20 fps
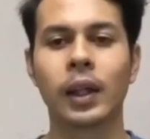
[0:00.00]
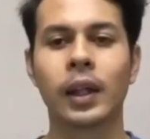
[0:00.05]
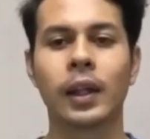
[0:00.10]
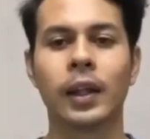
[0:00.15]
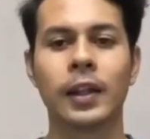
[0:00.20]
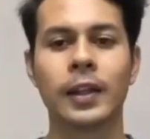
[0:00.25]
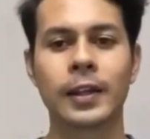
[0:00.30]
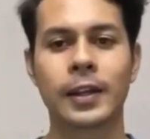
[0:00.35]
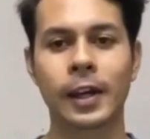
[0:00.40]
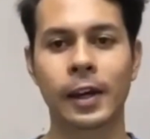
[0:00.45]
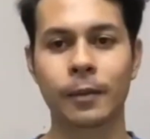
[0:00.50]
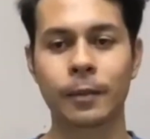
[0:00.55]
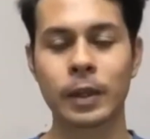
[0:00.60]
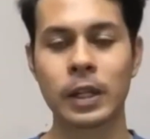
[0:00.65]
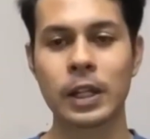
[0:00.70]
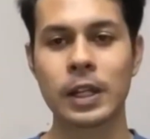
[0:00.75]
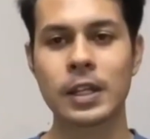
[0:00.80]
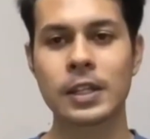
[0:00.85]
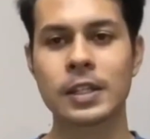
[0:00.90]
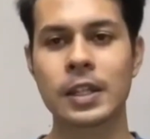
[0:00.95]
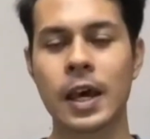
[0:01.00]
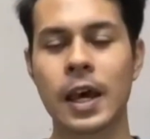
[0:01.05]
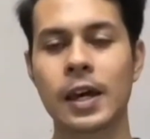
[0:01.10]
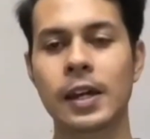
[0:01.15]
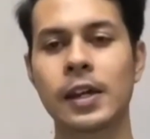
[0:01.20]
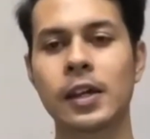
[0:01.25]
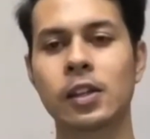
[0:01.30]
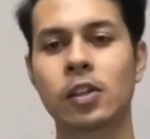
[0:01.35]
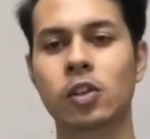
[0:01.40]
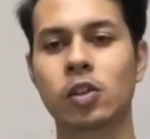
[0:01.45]
The company
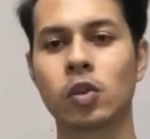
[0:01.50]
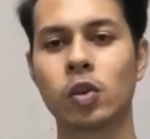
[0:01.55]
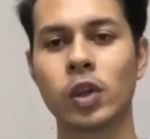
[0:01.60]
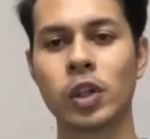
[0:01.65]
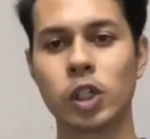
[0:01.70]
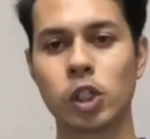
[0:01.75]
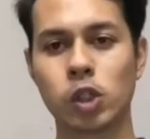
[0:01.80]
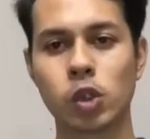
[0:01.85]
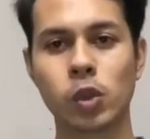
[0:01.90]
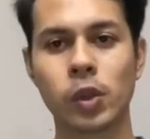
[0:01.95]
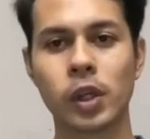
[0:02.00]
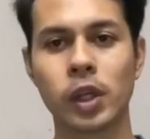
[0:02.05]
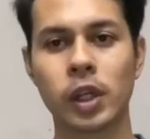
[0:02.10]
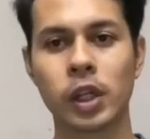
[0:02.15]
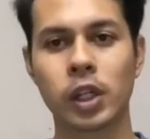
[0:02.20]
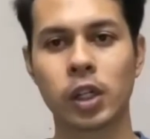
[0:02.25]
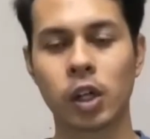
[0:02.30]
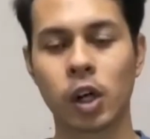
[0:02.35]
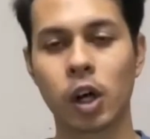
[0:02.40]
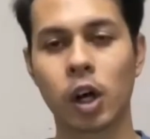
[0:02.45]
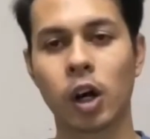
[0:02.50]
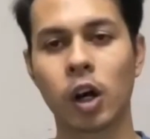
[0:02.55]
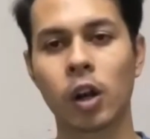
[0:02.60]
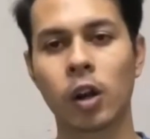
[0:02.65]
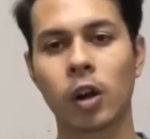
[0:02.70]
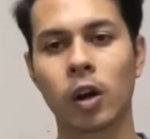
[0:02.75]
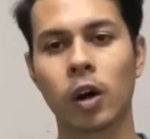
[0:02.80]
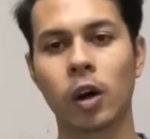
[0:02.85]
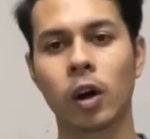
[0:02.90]
decided to issue a recall